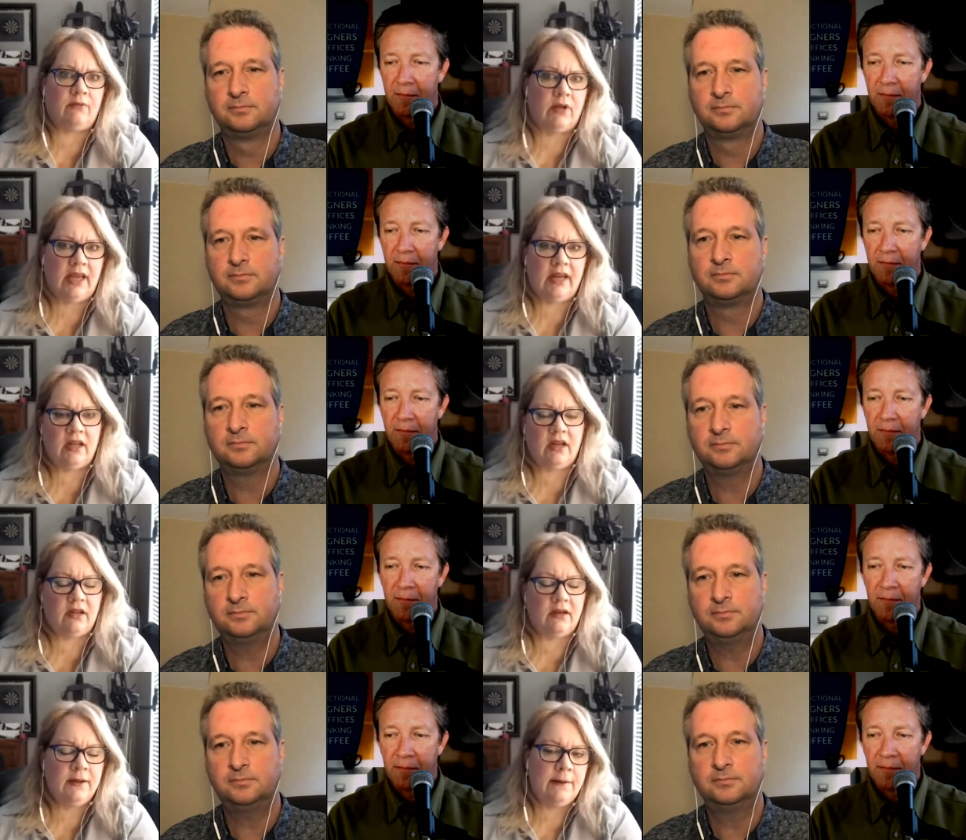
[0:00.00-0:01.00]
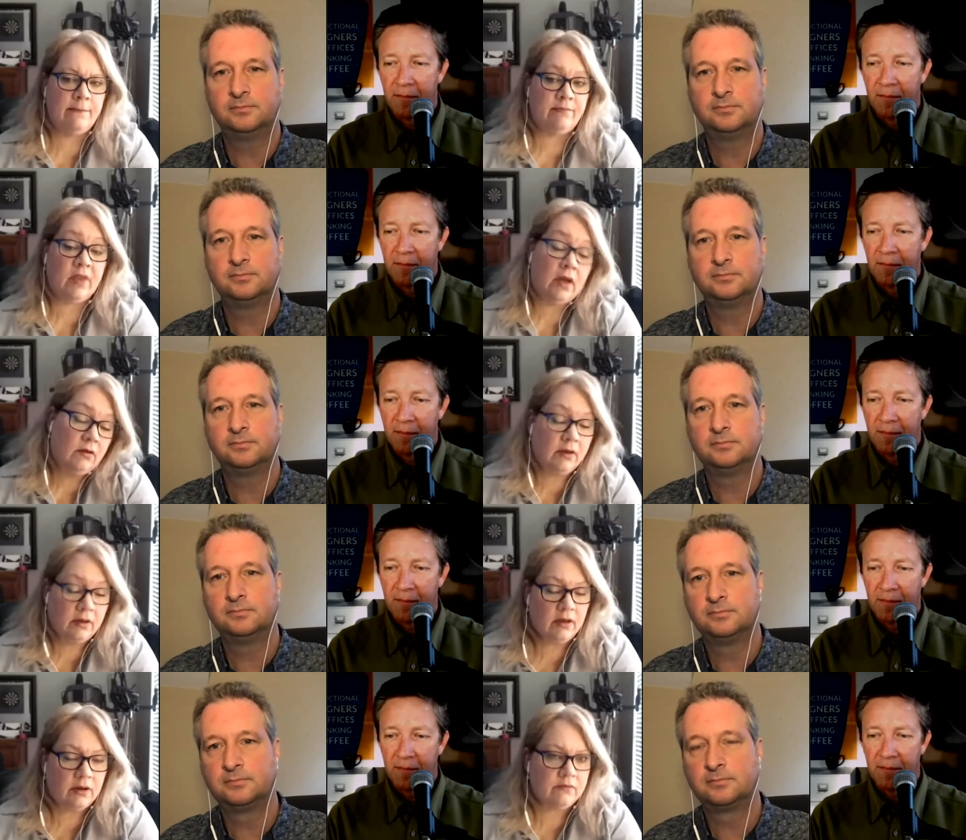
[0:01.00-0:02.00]
Speaker 1: related. And no,
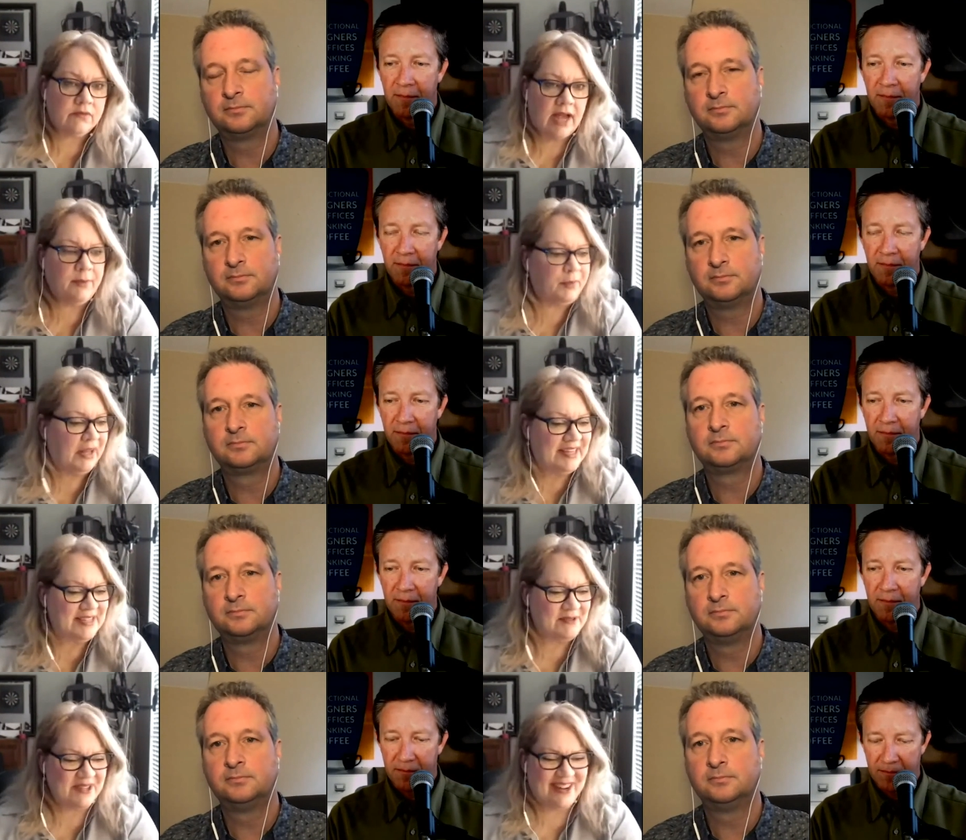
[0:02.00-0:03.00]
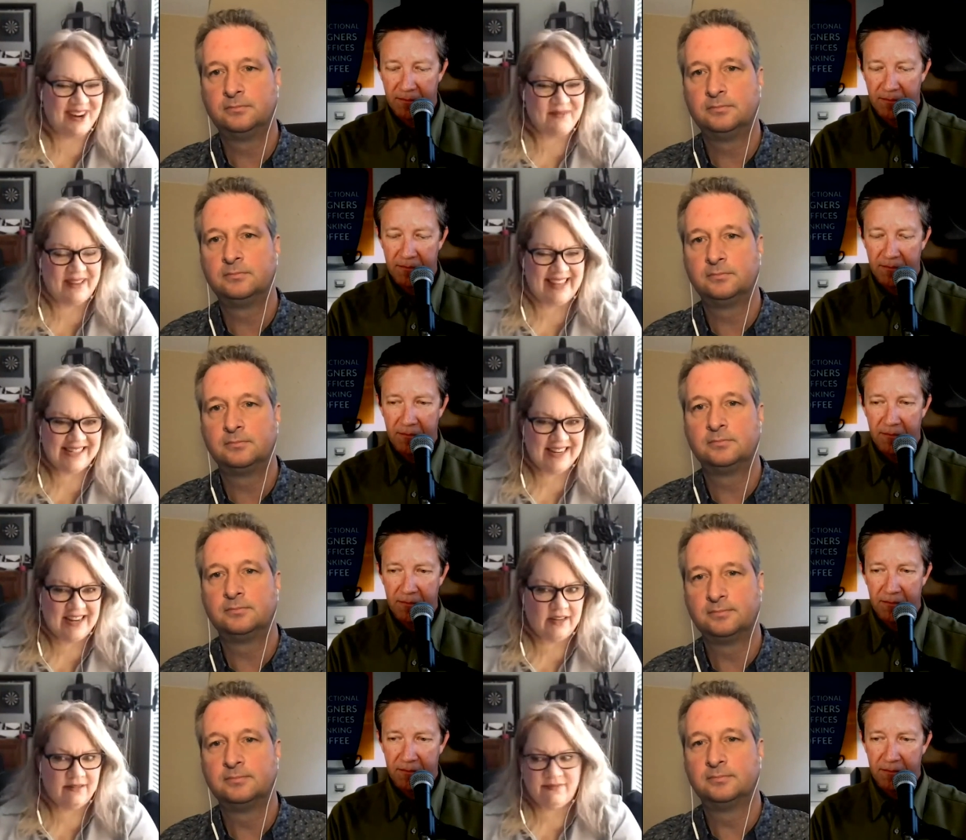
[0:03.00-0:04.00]
you know, time and place. So we'll talk about that
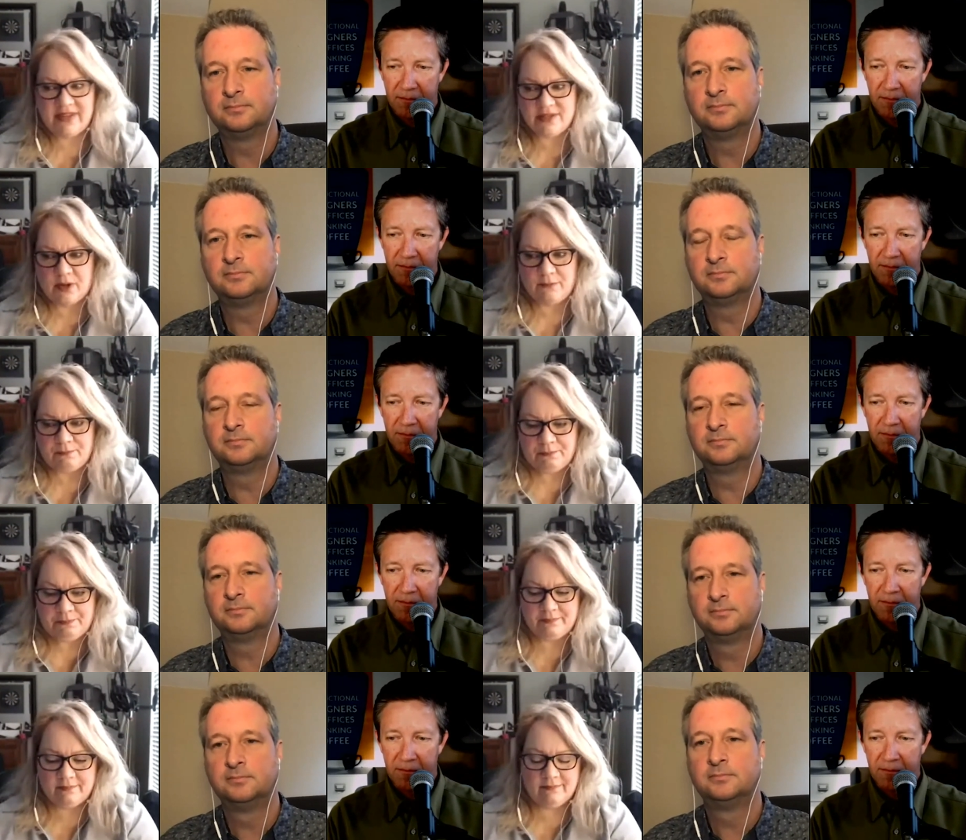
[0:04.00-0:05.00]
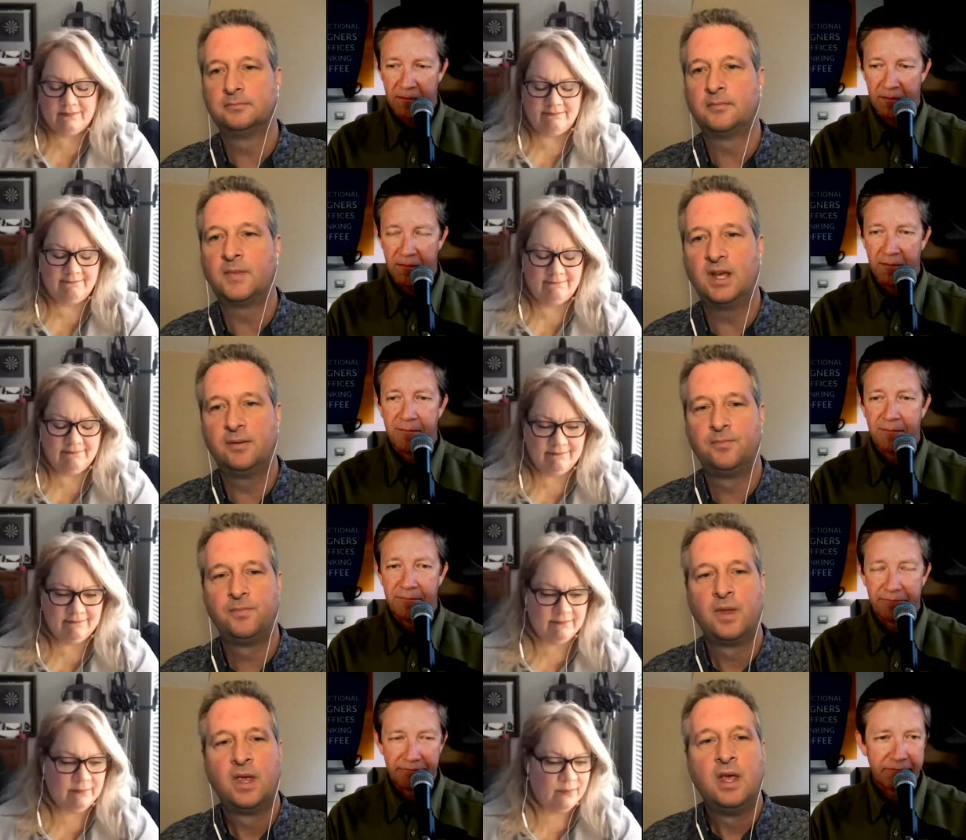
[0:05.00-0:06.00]
today.
Speaker 2: As well. Mm-hmm. Yeah.
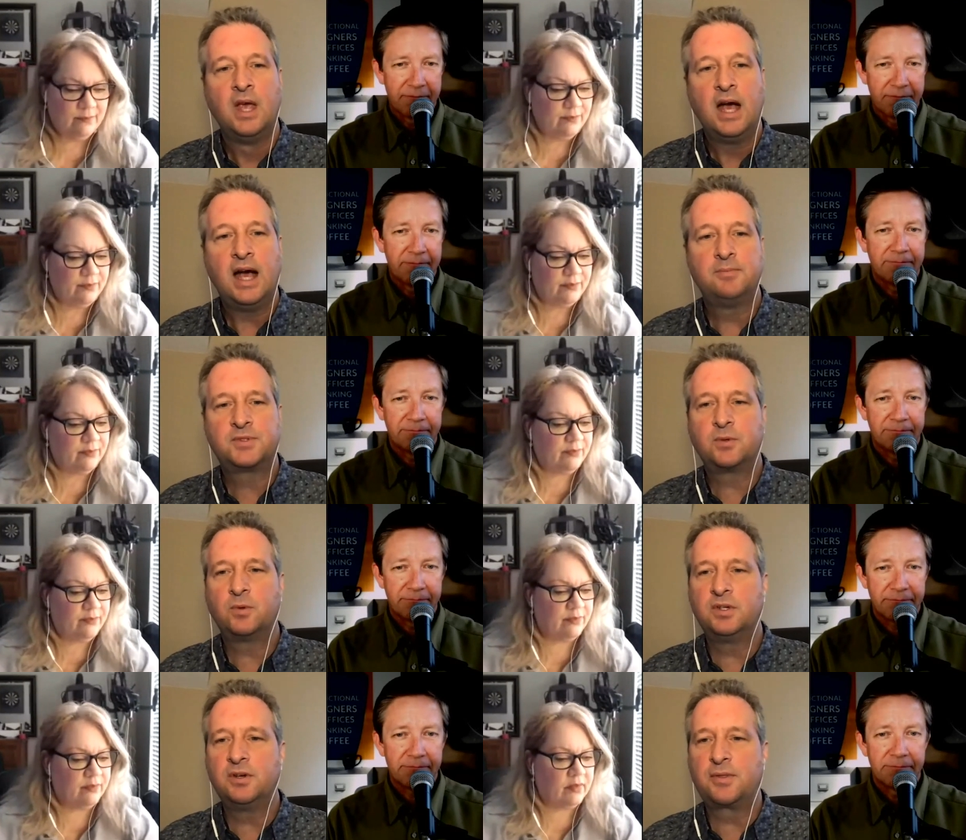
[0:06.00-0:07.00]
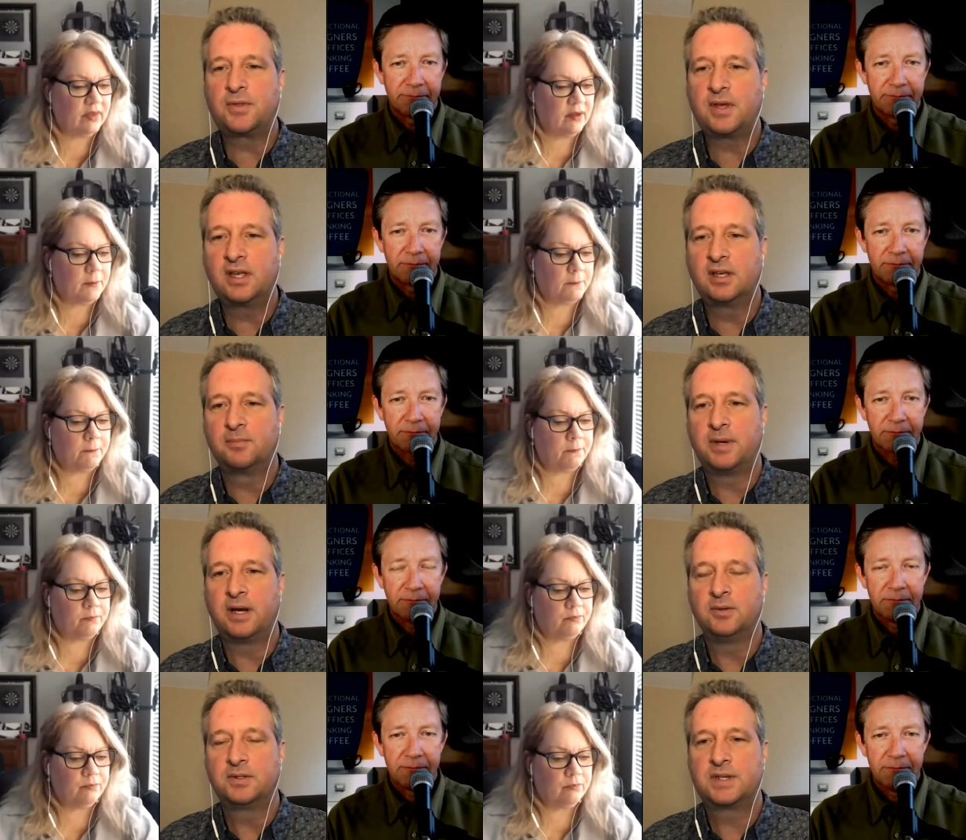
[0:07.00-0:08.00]
Um, so when you're thinking
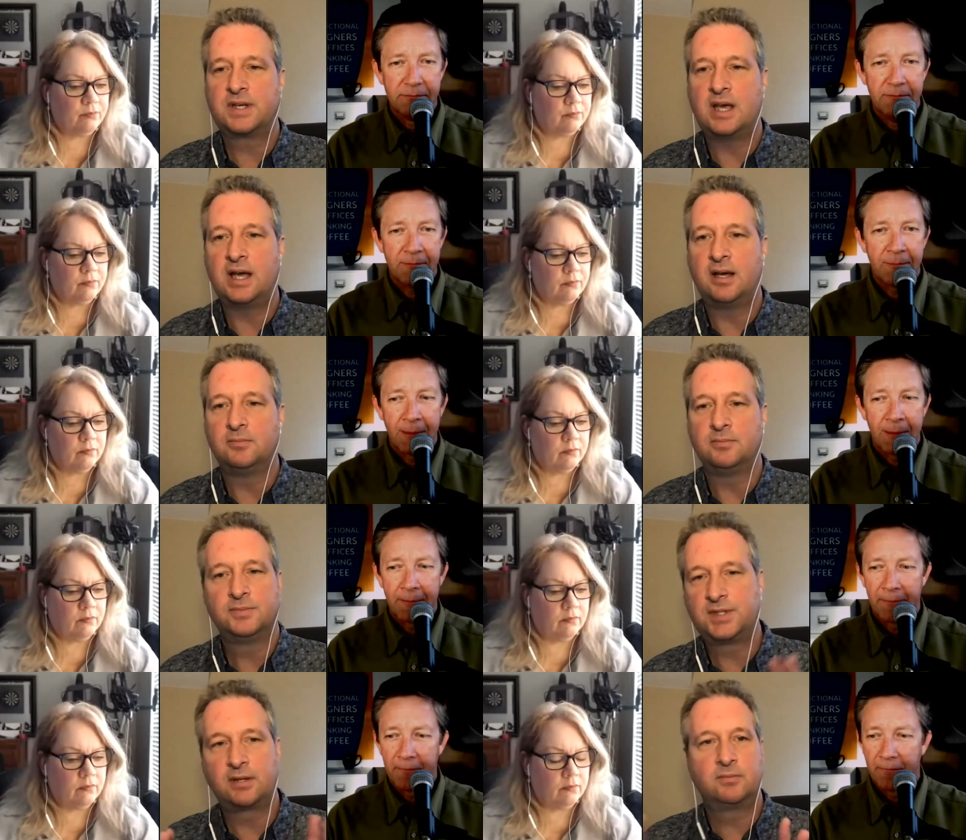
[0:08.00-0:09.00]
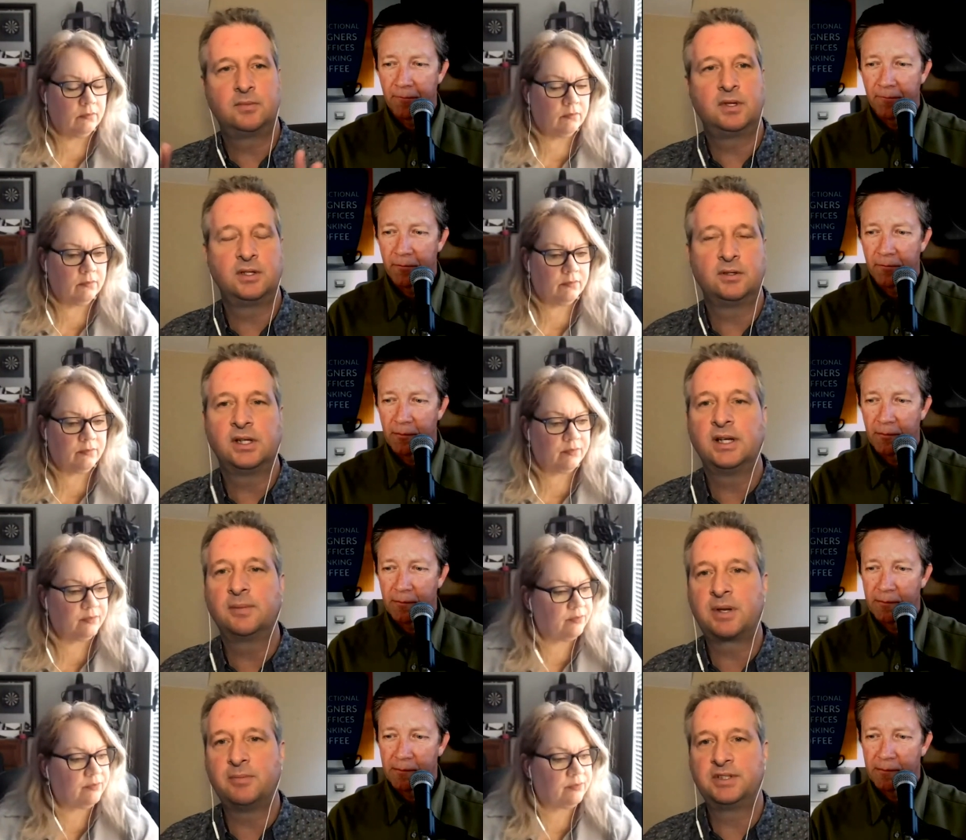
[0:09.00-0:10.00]
about, um, say, you know, an upcoming